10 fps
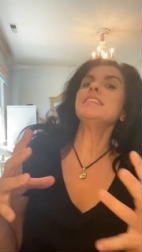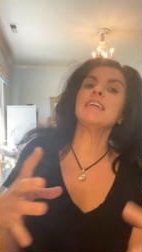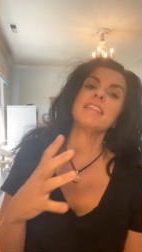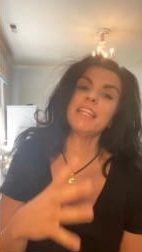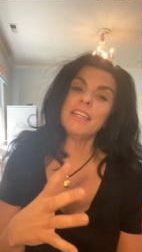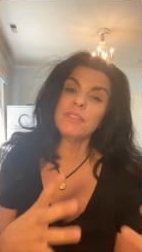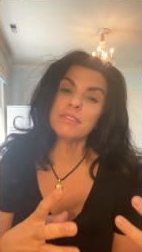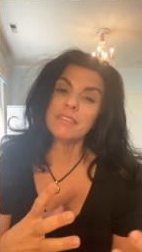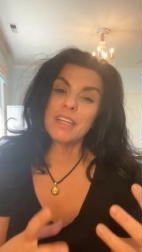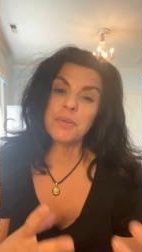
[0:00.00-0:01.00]
Not that I don't
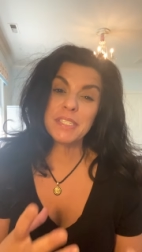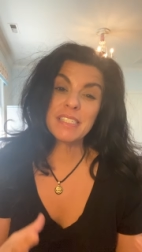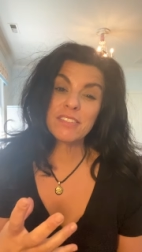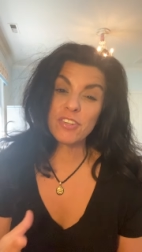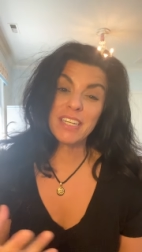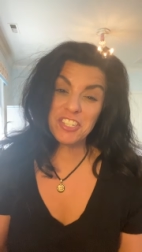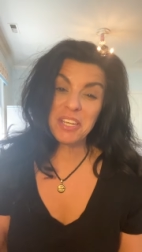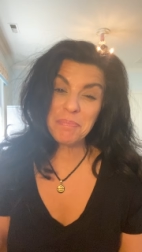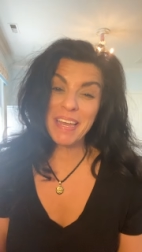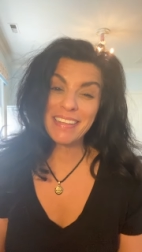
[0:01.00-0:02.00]
always try to
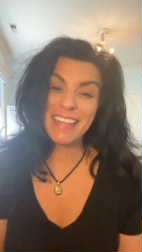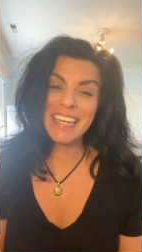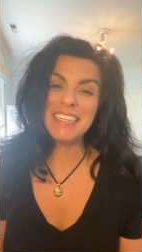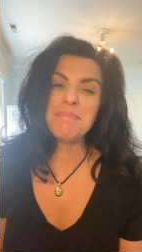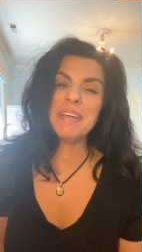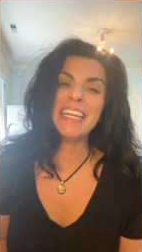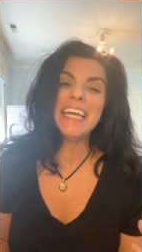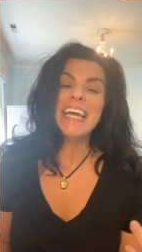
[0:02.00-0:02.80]
jam pack a lot in, but